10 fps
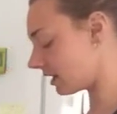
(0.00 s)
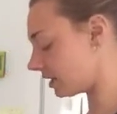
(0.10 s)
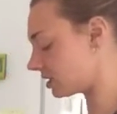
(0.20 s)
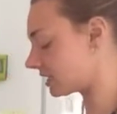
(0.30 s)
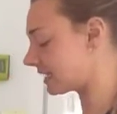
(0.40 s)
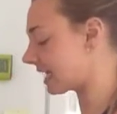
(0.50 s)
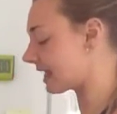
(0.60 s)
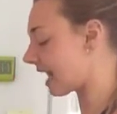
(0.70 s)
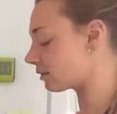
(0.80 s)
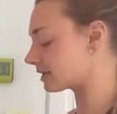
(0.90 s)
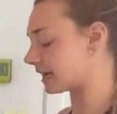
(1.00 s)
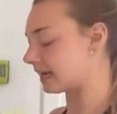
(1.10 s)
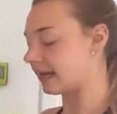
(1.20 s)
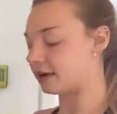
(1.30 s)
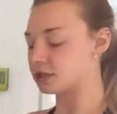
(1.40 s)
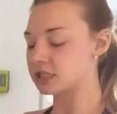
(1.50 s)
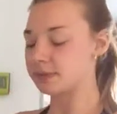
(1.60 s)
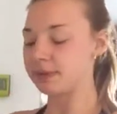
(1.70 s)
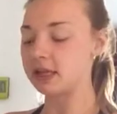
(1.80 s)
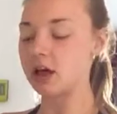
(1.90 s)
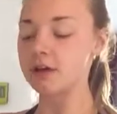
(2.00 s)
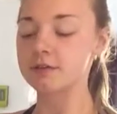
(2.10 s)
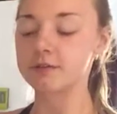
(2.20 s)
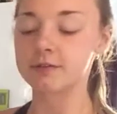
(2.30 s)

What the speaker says: the onion just to get the outside layer just to peel off,